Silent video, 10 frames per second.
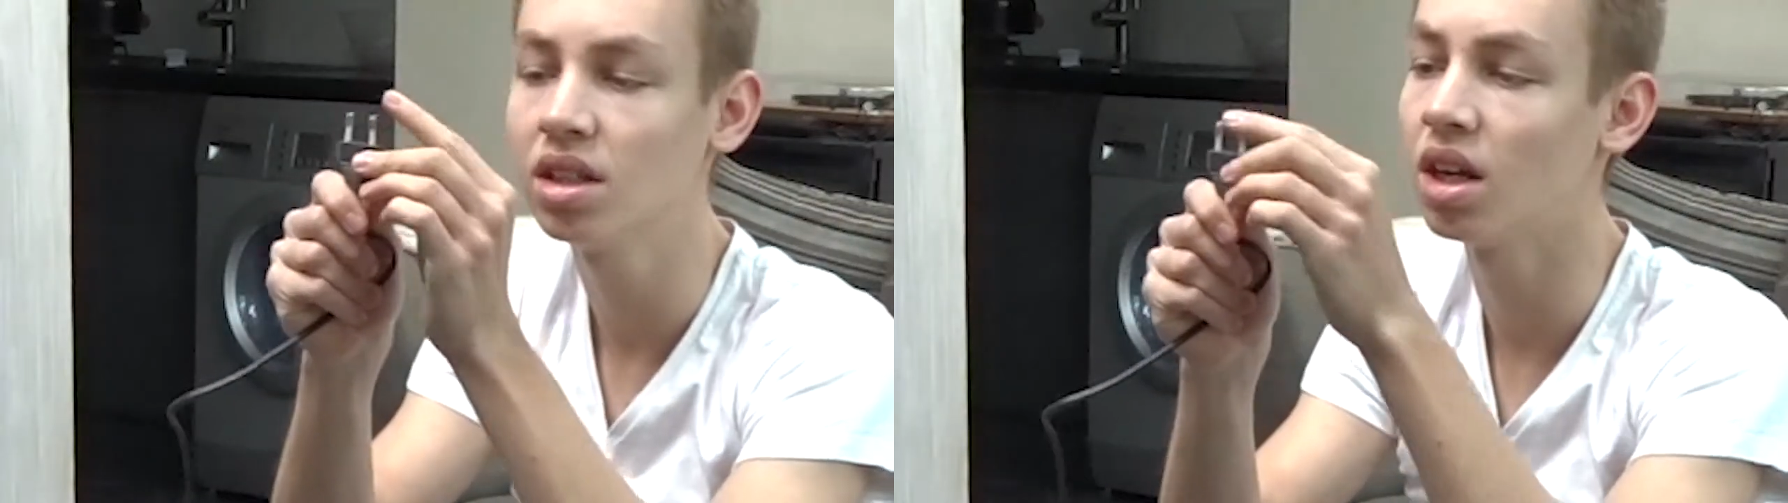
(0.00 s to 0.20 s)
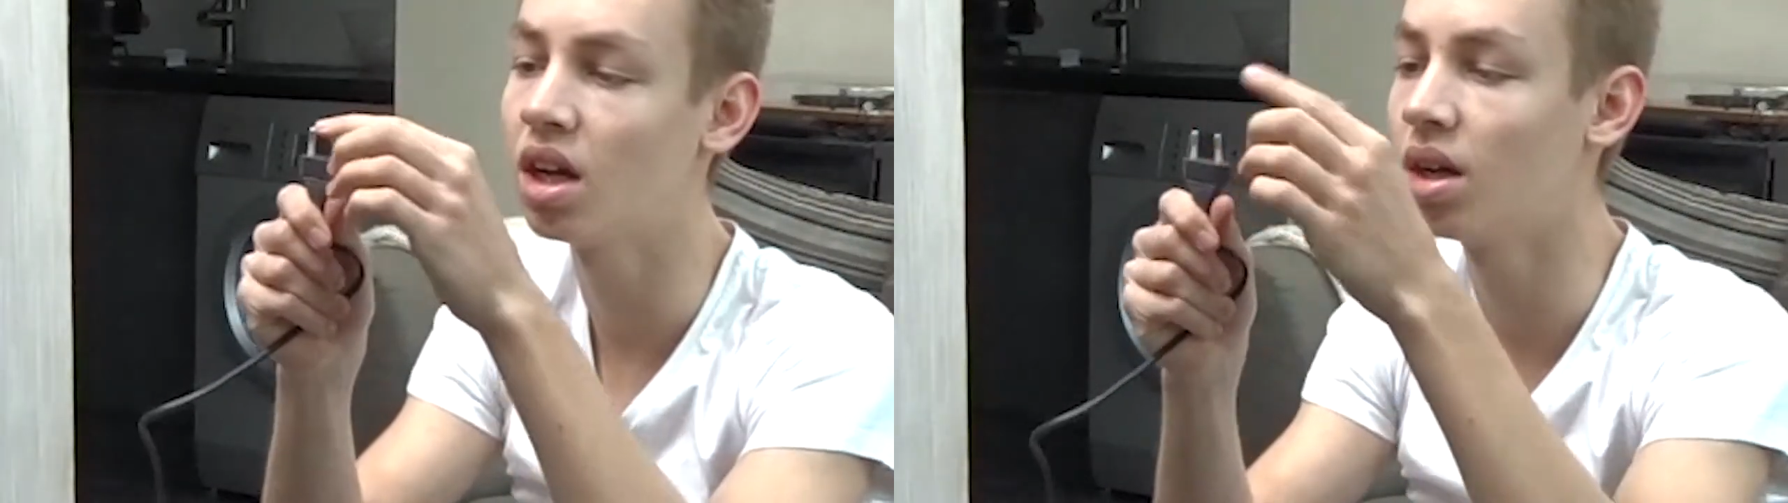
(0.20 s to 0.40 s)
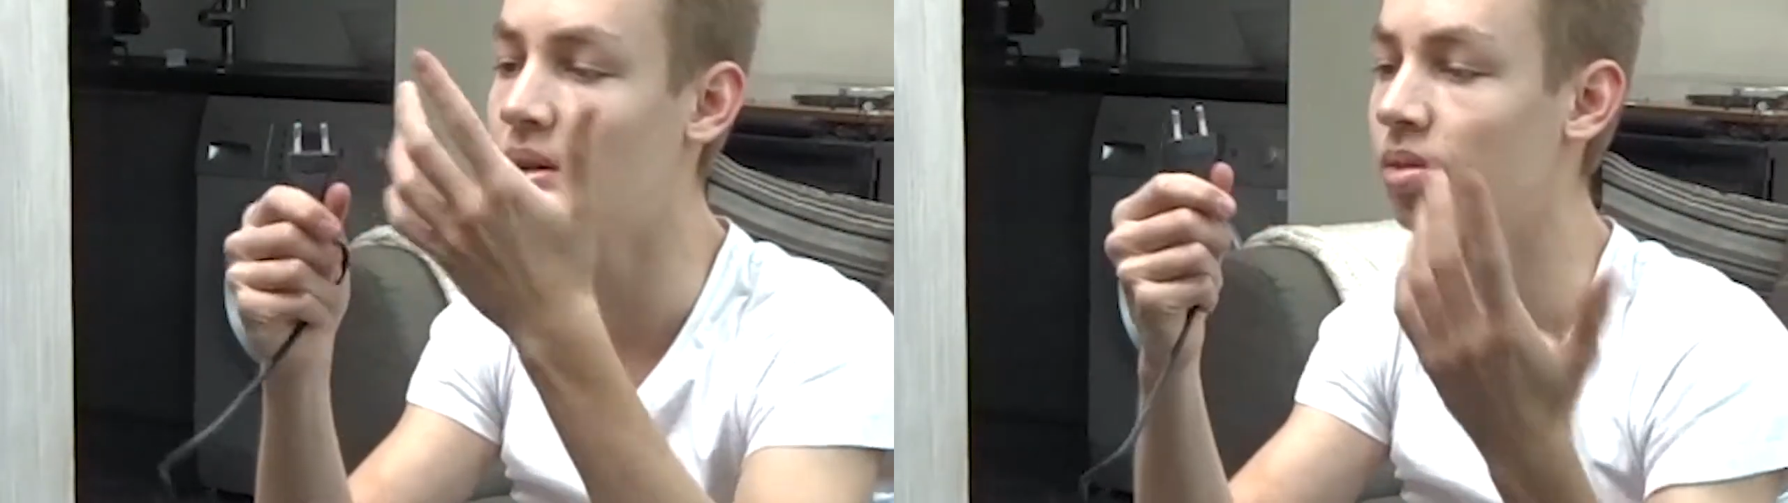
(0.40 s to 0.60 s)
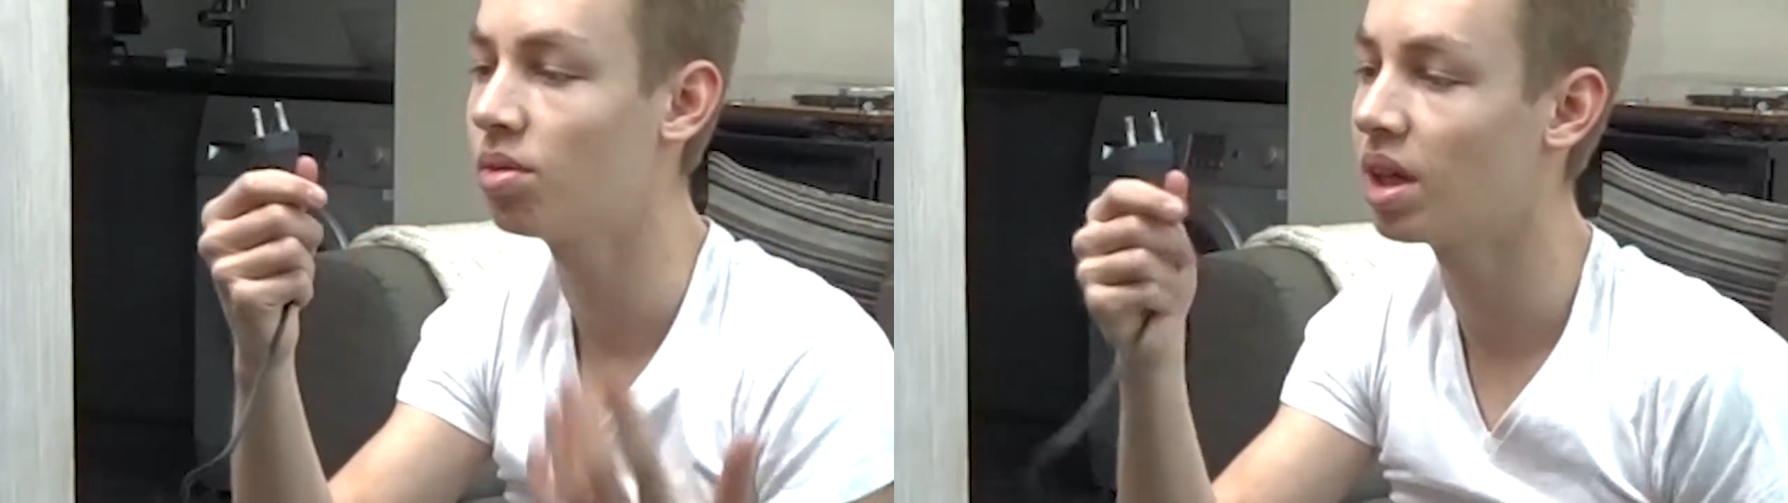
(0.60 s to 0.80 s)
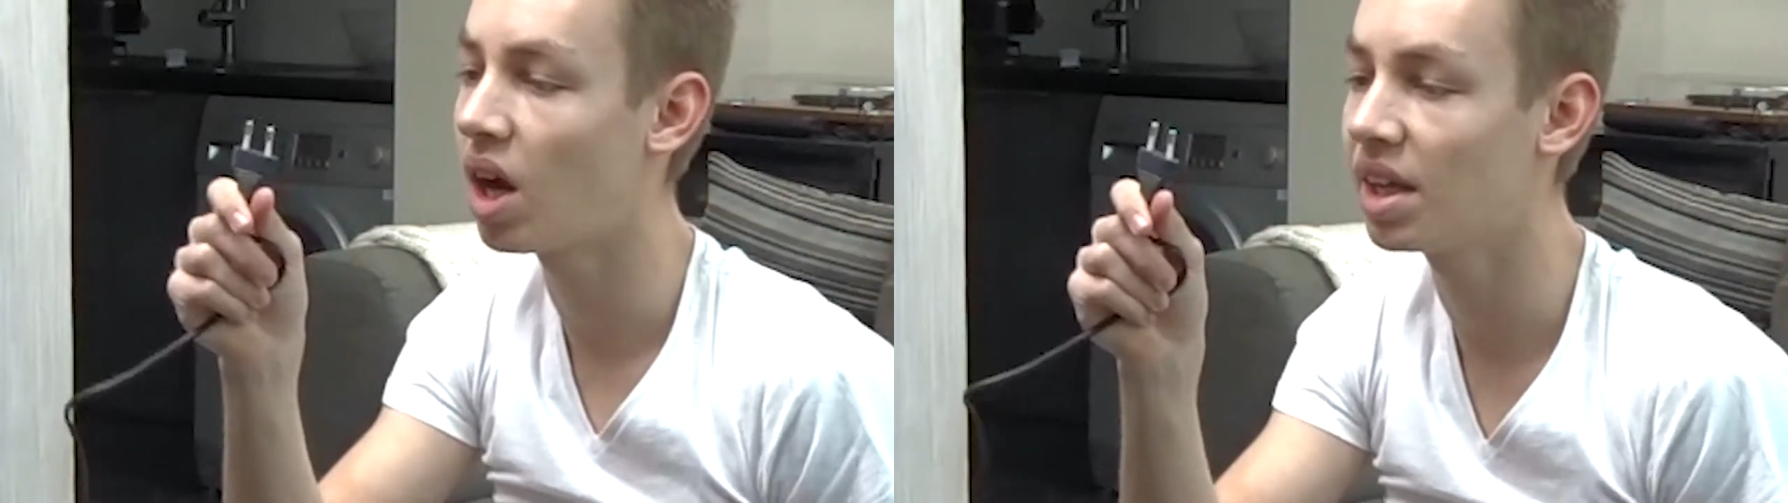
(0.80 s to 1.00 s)
uh,
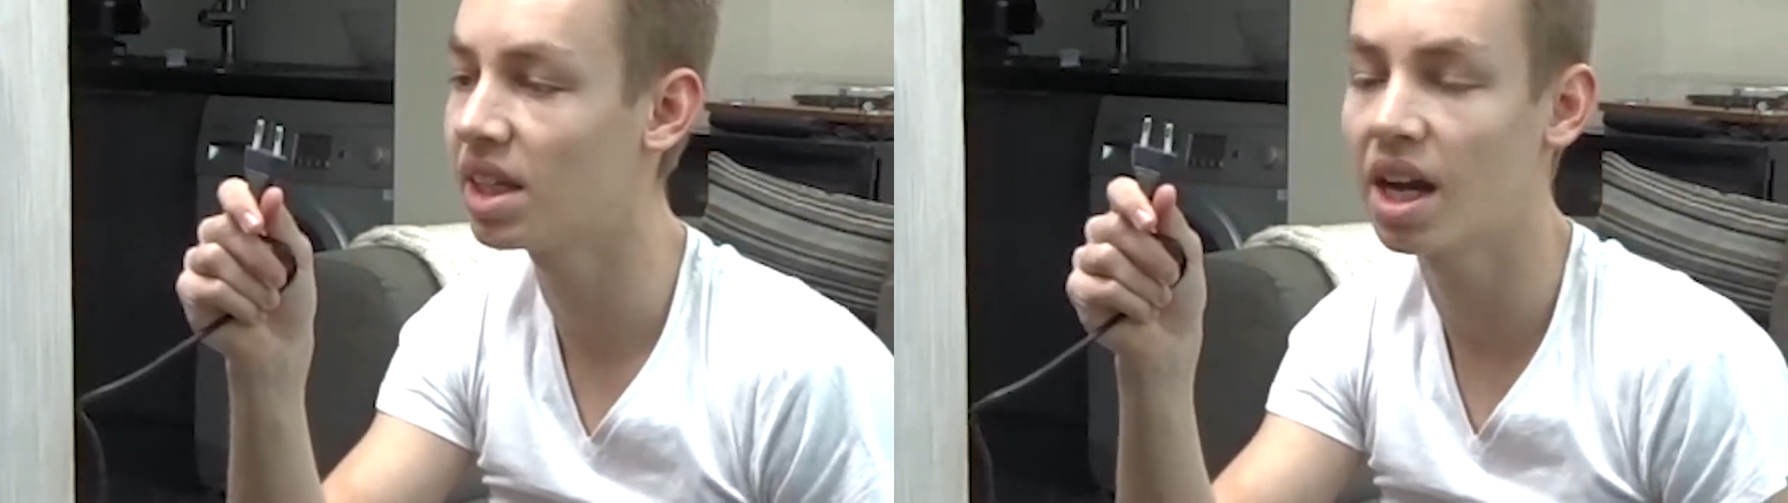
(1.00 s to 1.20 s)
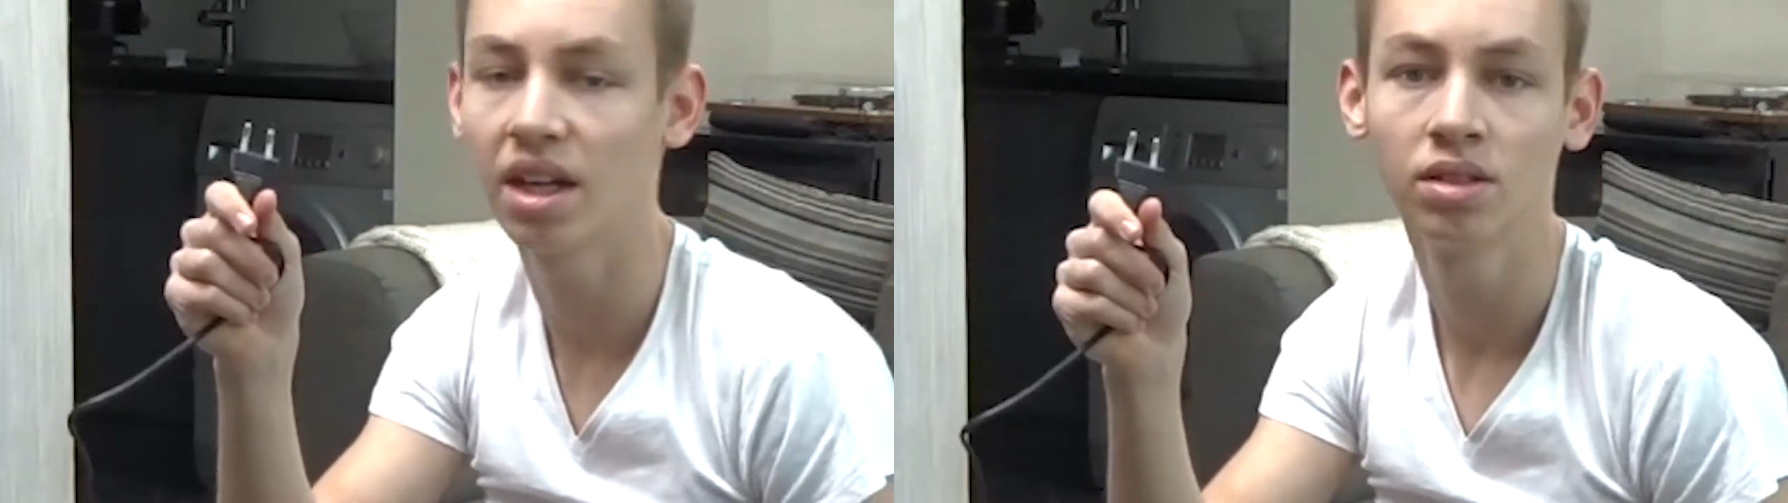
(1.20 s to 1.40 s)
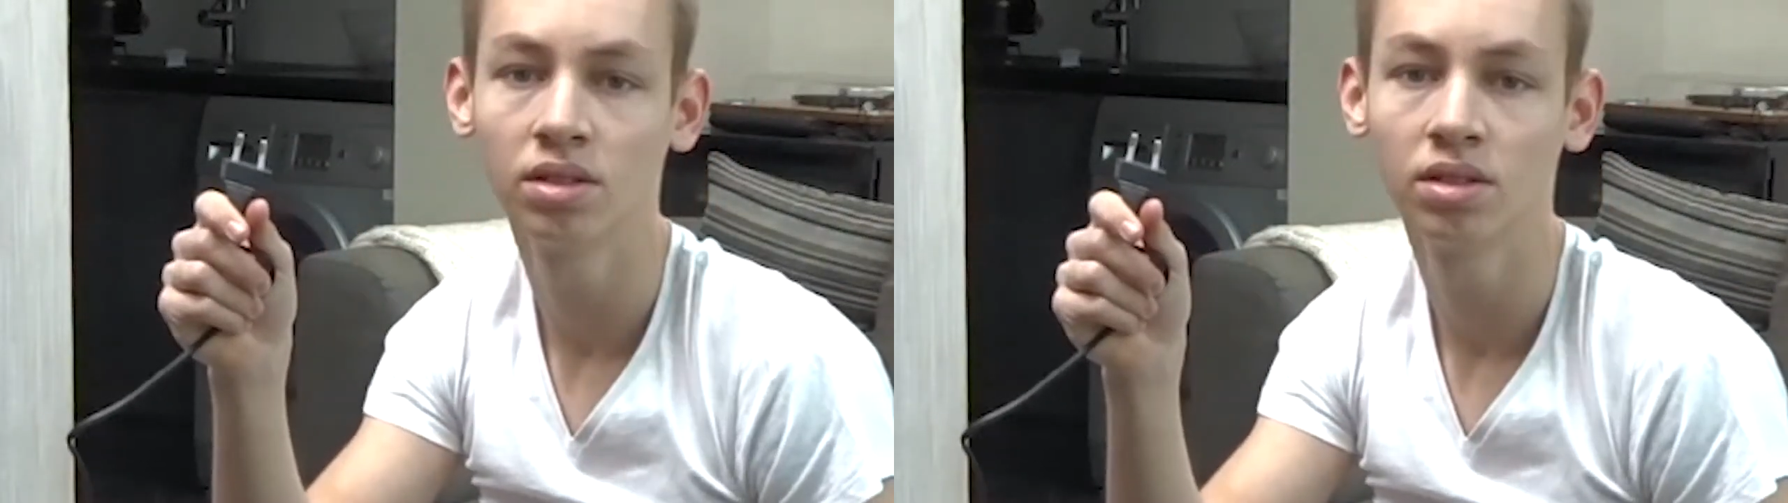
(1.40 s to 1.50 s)
well, I can,